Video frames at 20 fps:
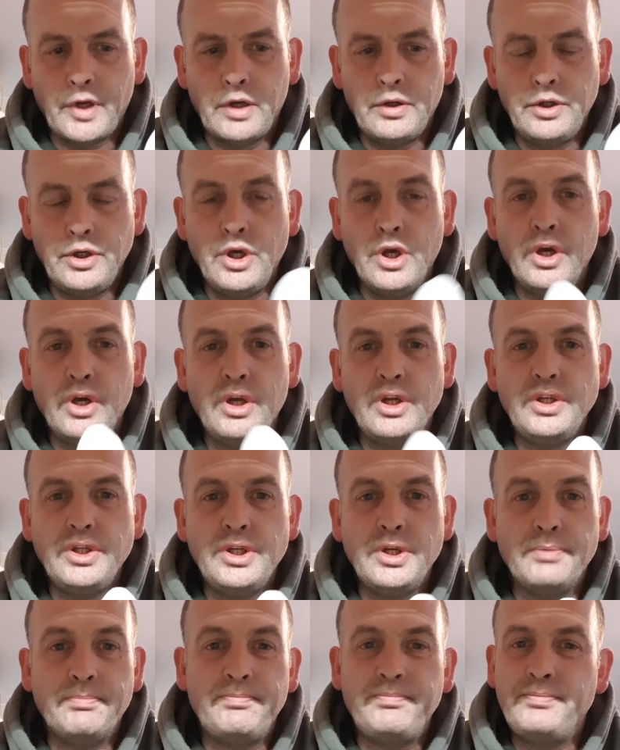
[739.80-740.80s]

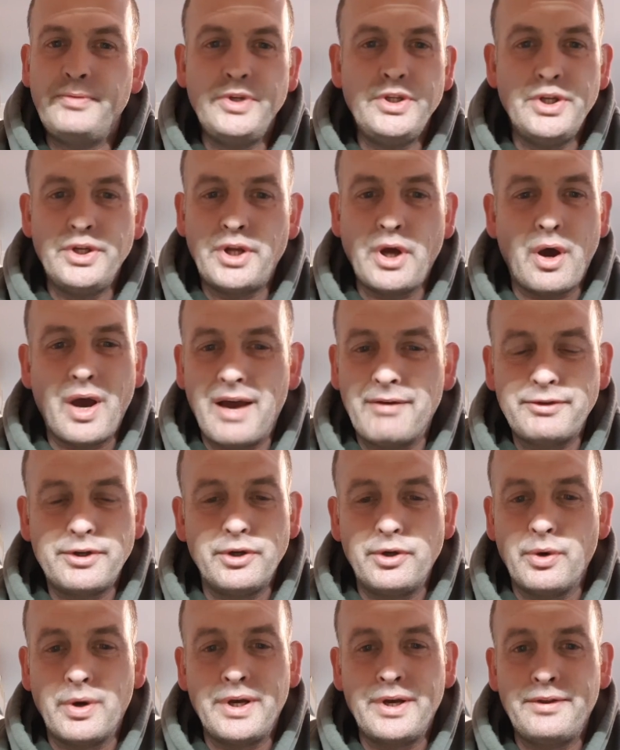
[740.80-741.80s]
You don't have to
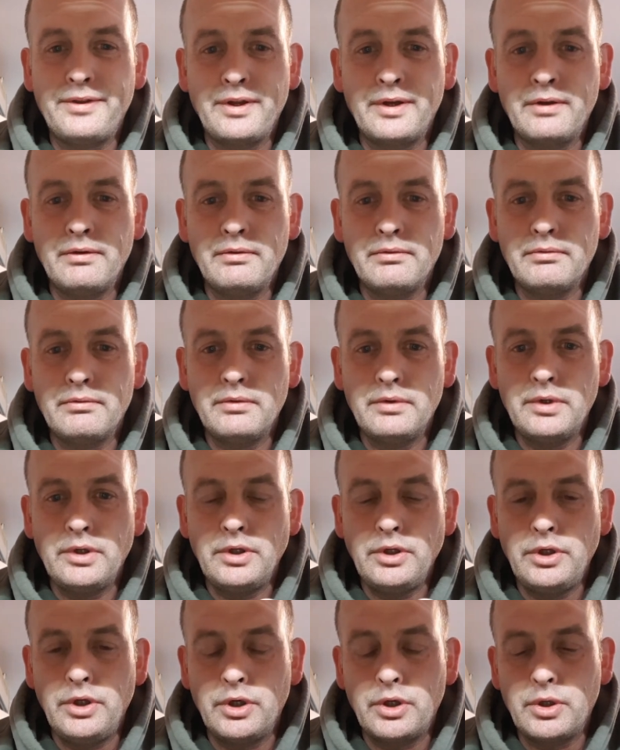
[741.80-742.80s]
do anything.
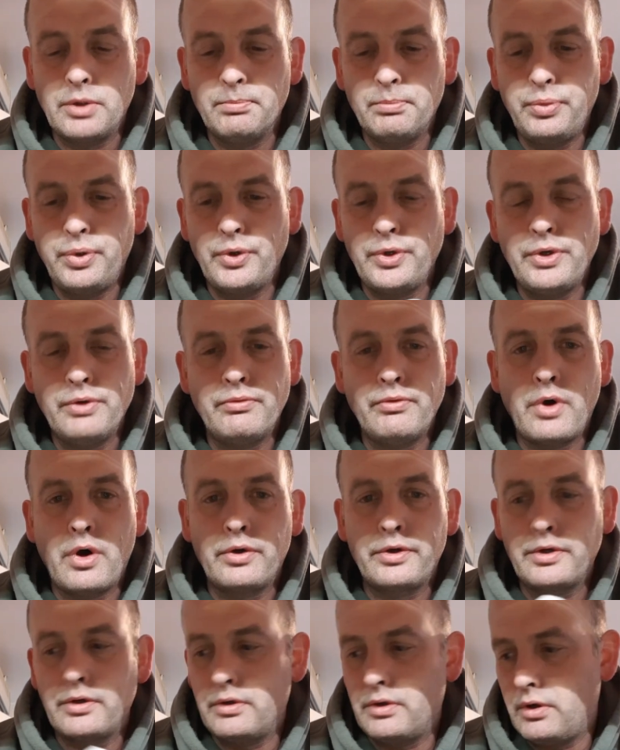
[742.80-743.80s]
You can put your
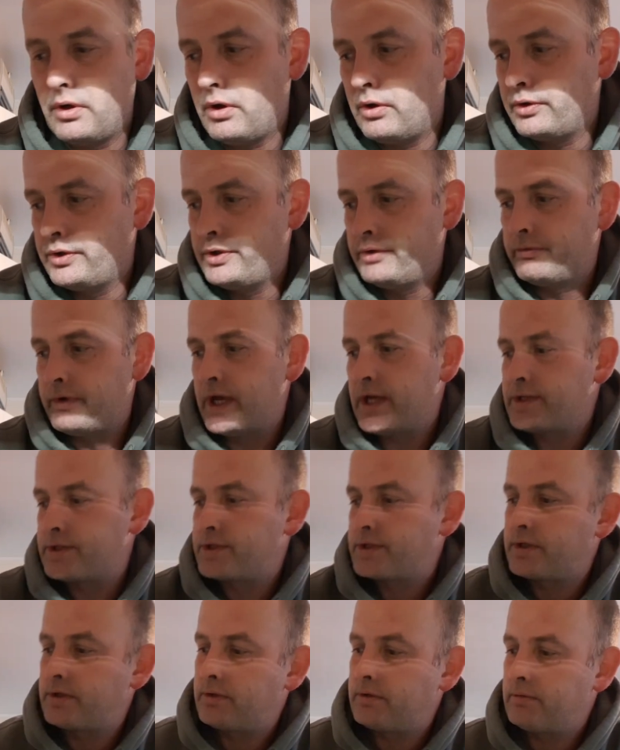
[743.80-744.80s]
rod on your
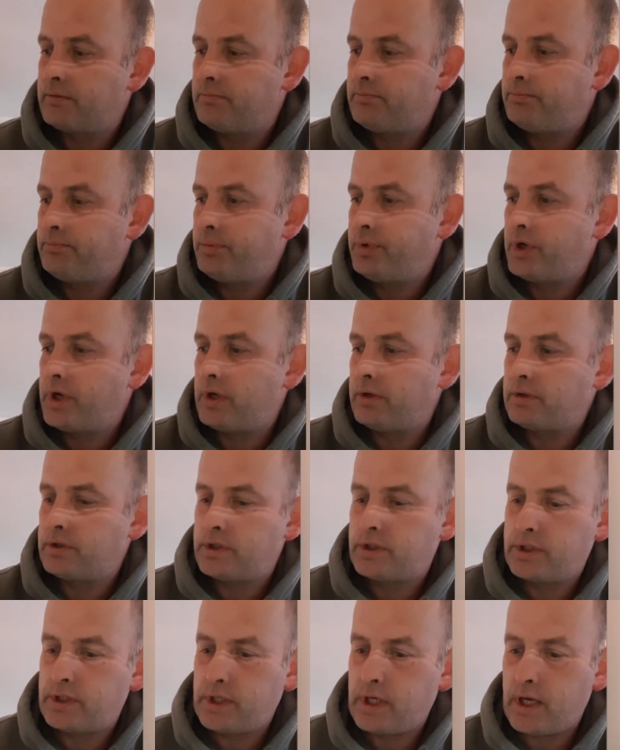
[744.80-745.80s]
rest, put
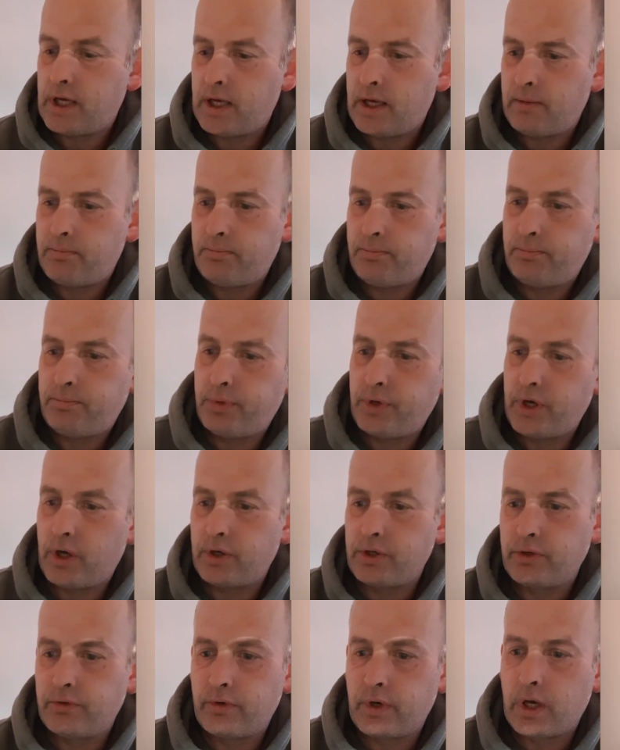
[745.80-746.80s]
it
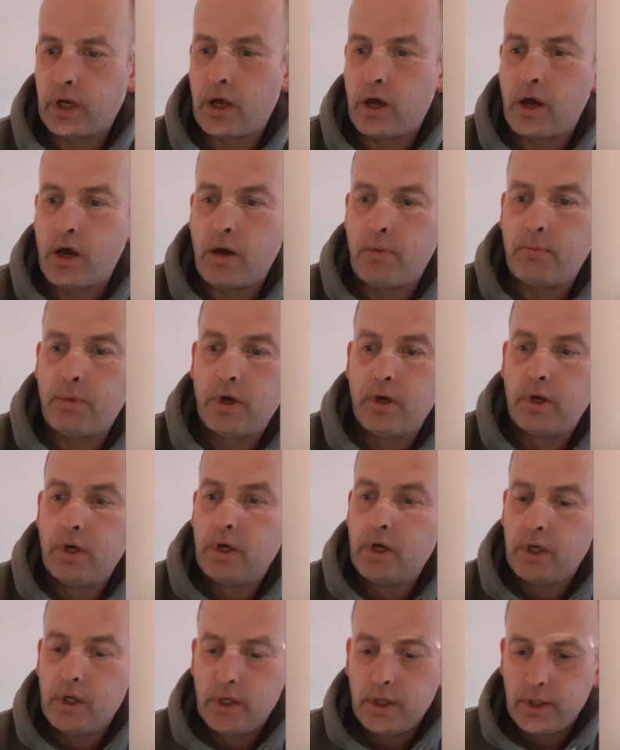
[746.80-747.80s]
on your alarm,
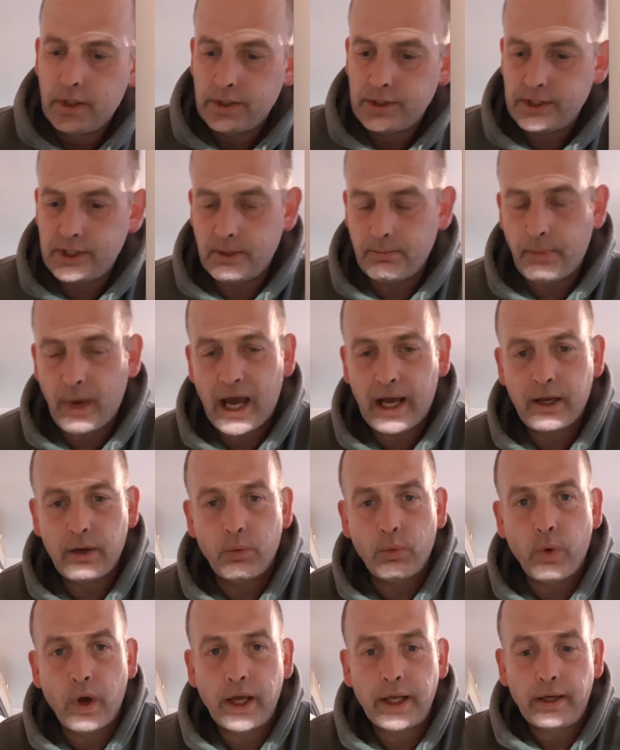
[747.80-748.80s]
sit back
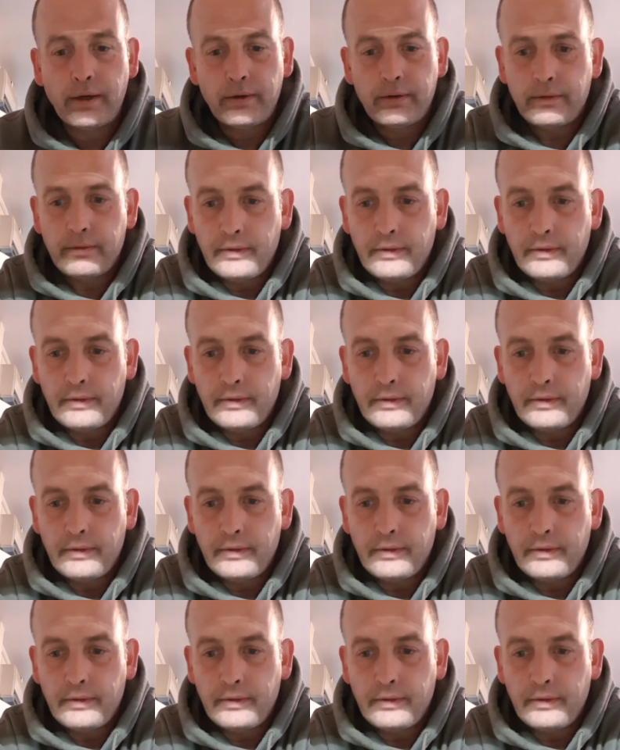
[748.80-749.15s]
and wait.